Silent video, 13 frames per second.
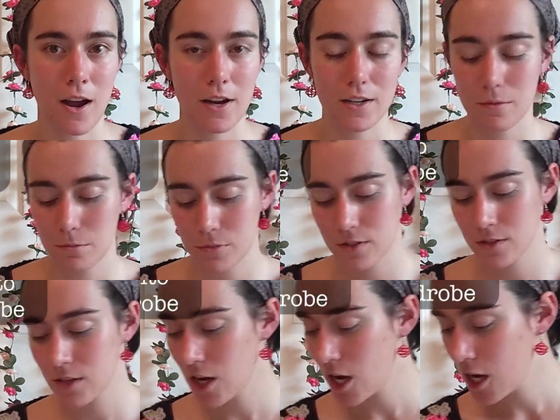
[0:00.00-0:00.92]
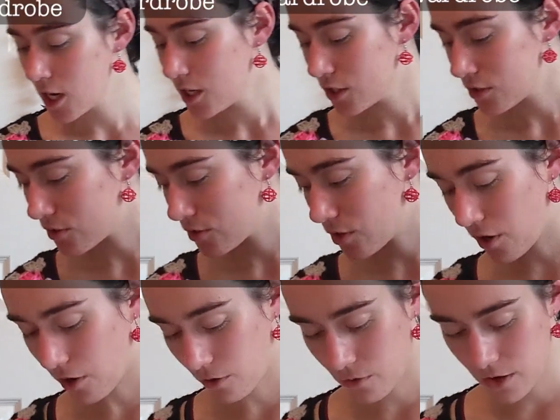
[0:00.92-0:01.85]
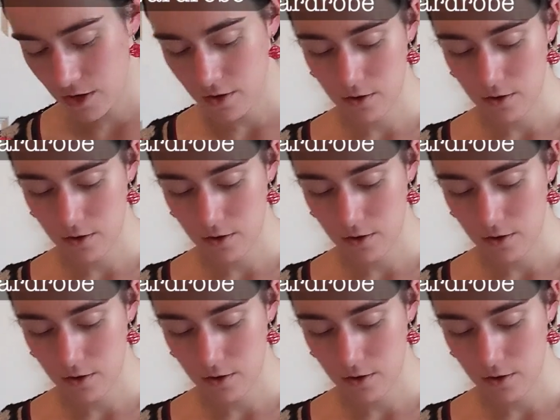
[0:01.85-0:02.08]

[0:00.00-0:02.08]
items. So